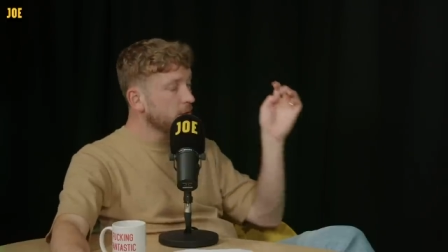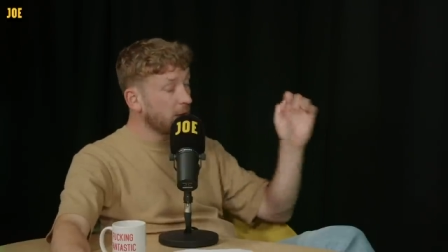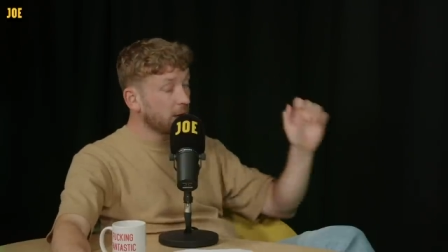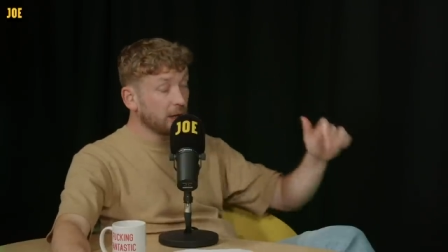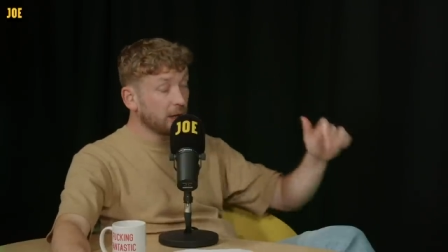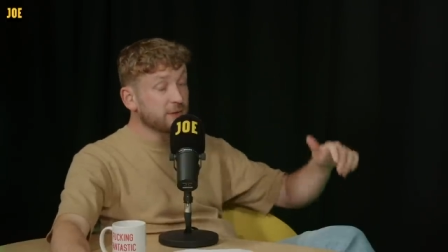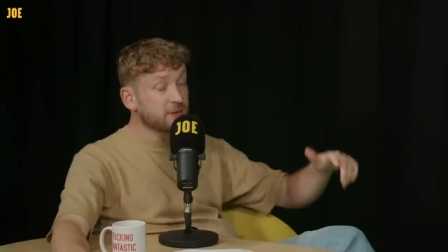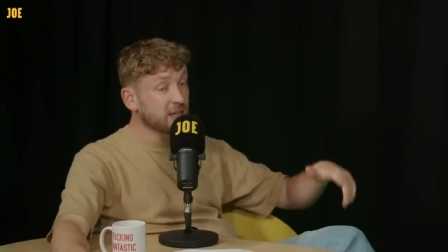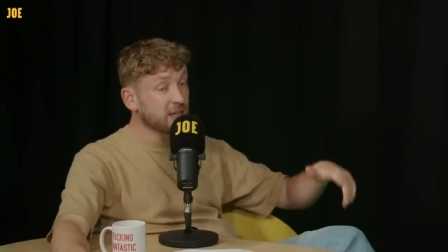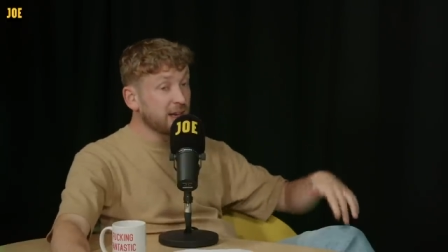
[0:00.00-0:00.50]

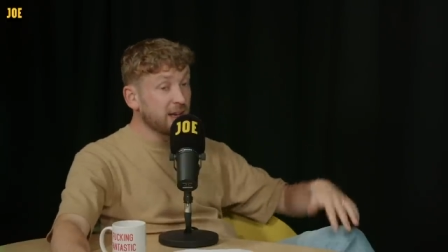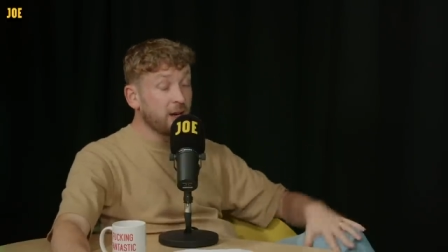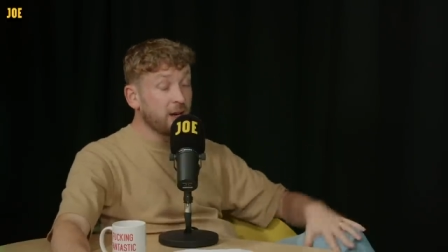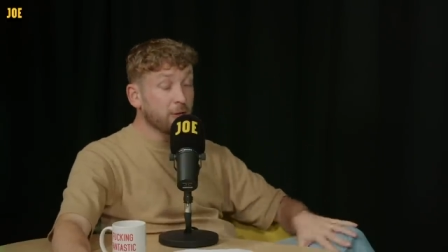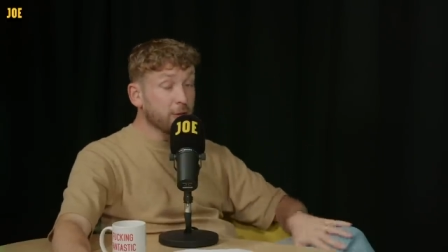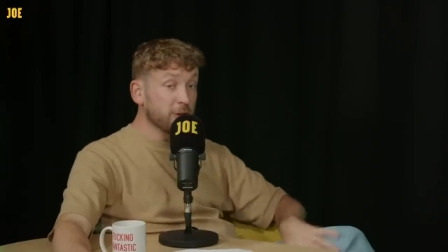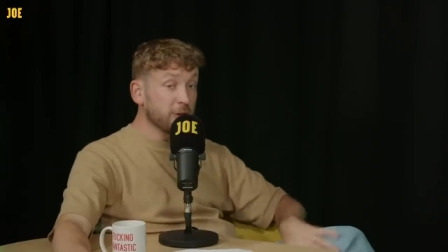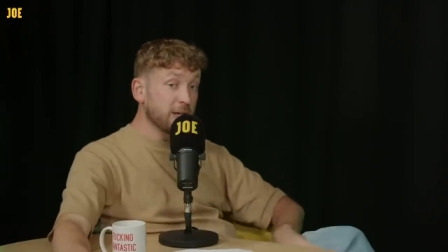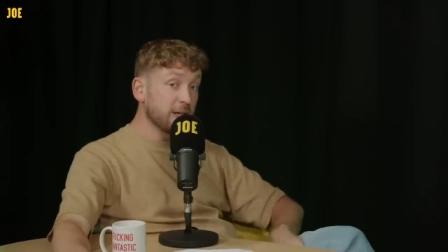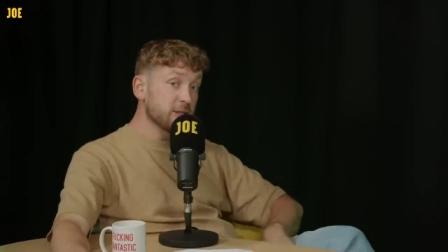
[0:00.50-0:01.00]
I'd love to get
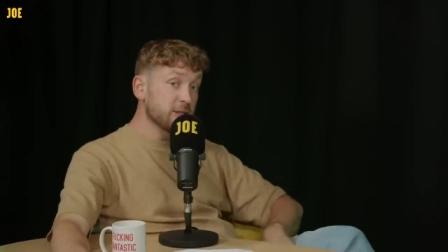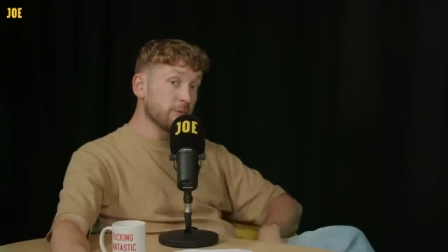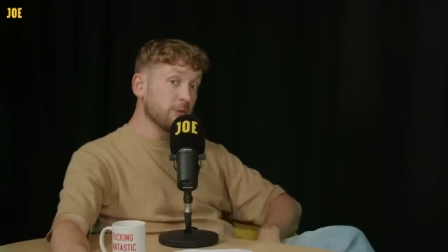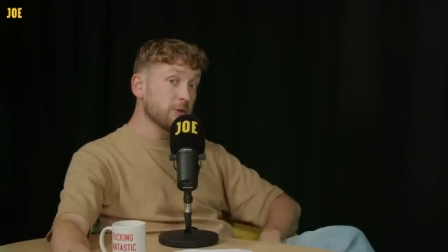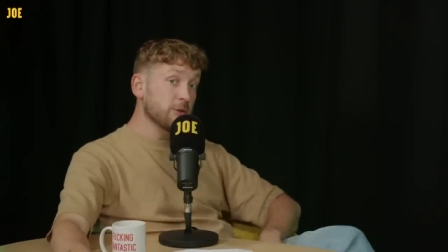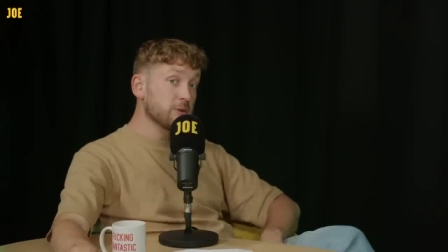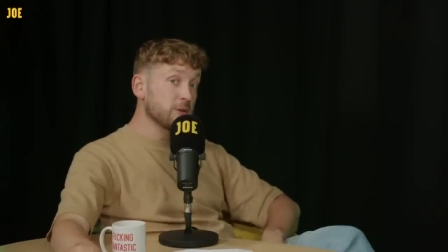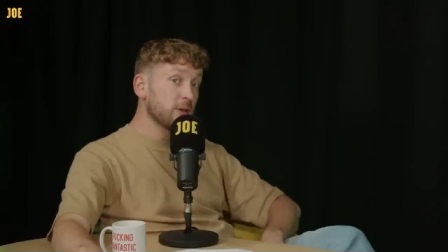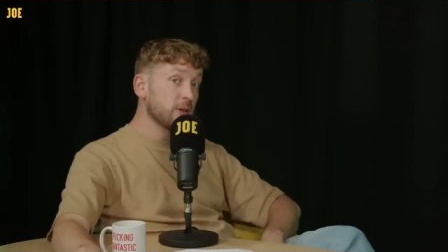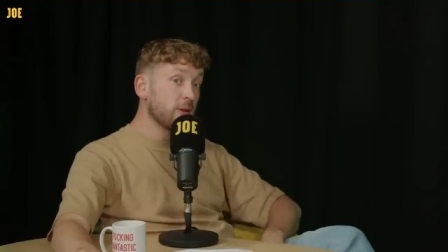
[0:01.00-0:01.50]
her on here, to be
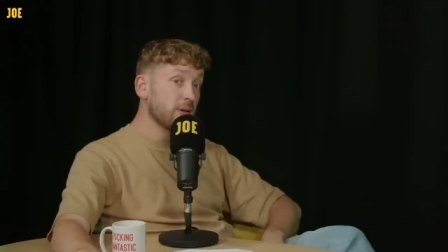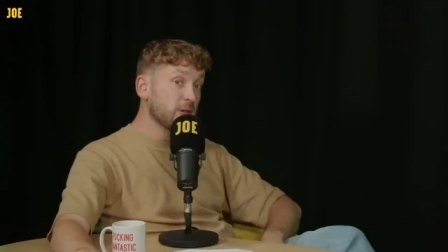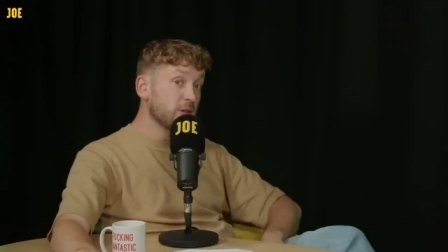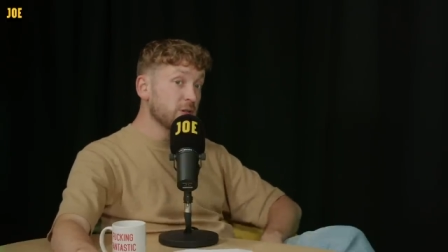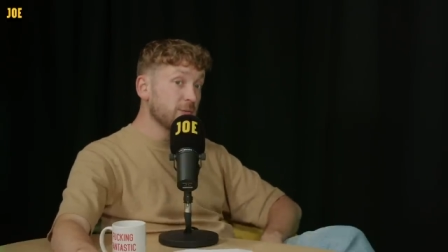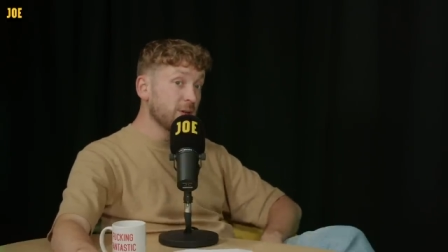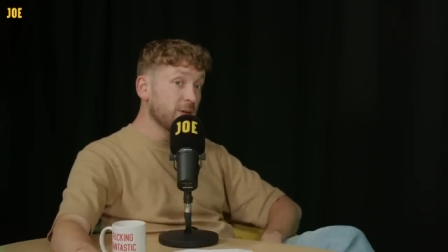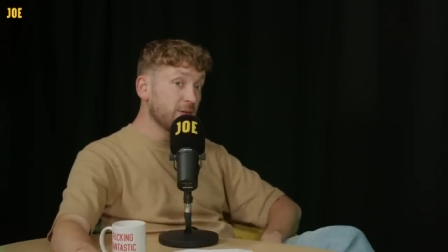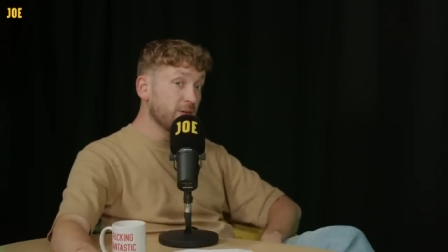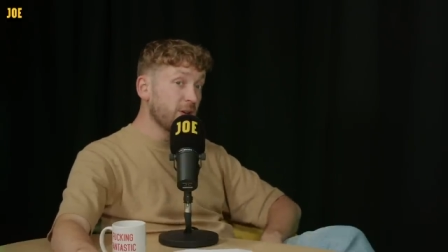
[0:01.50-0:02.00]
honest with you. I think
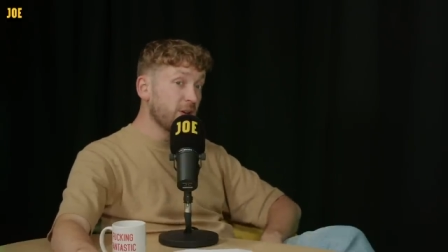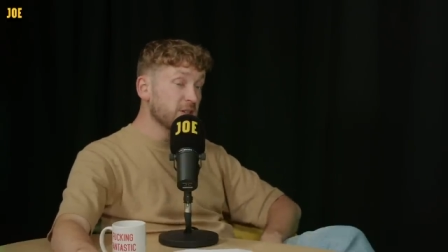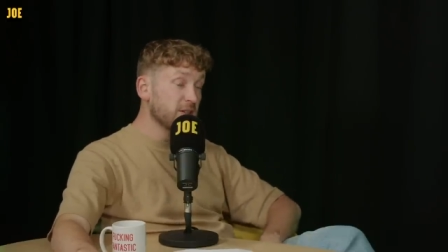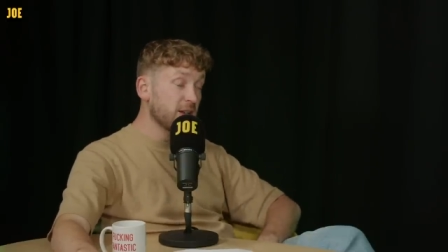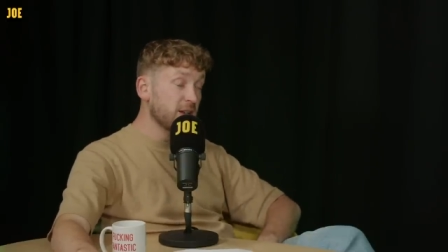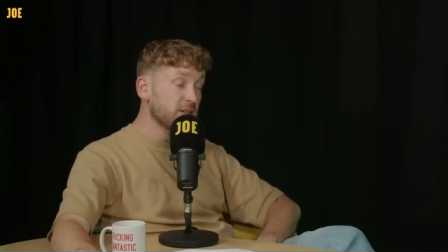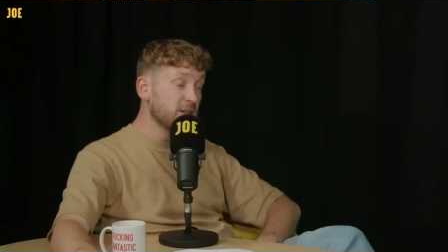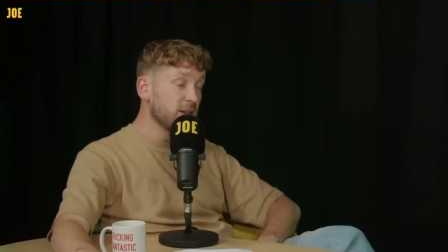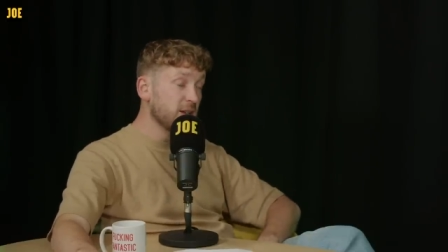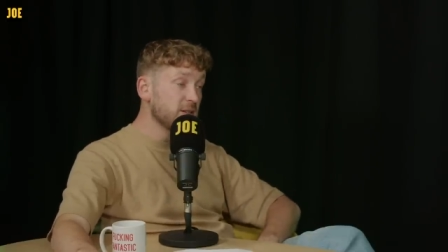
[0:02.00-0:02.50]
she'd be a
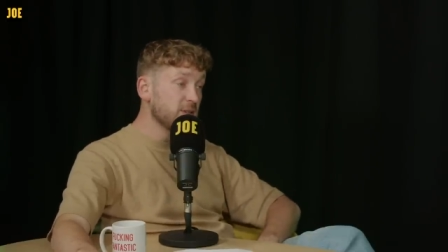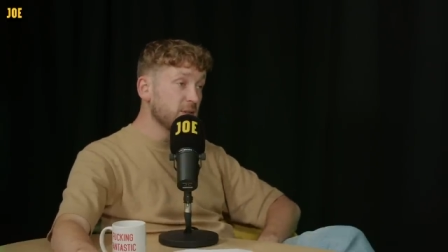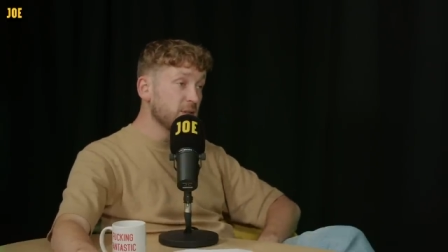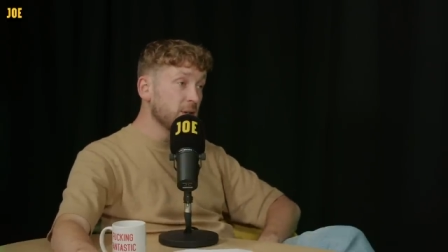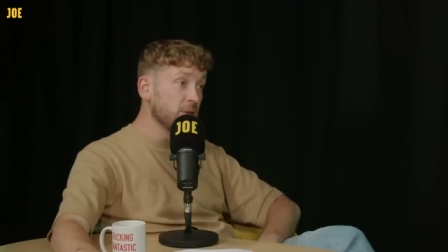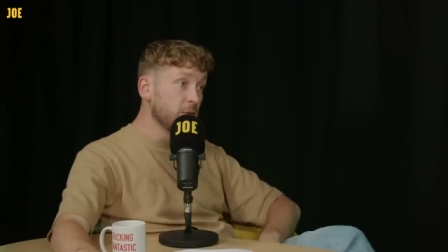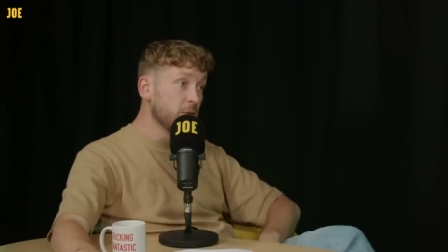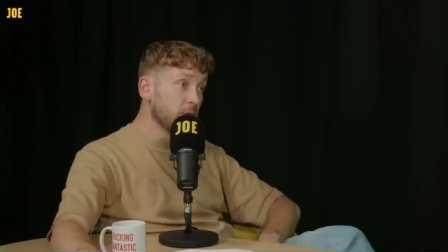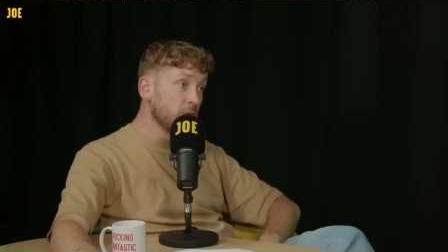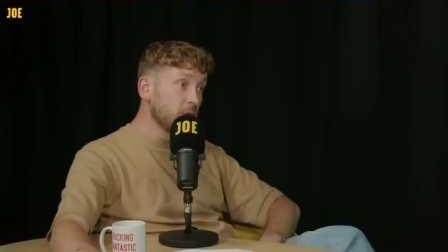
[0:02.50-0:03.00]
fascinating interview.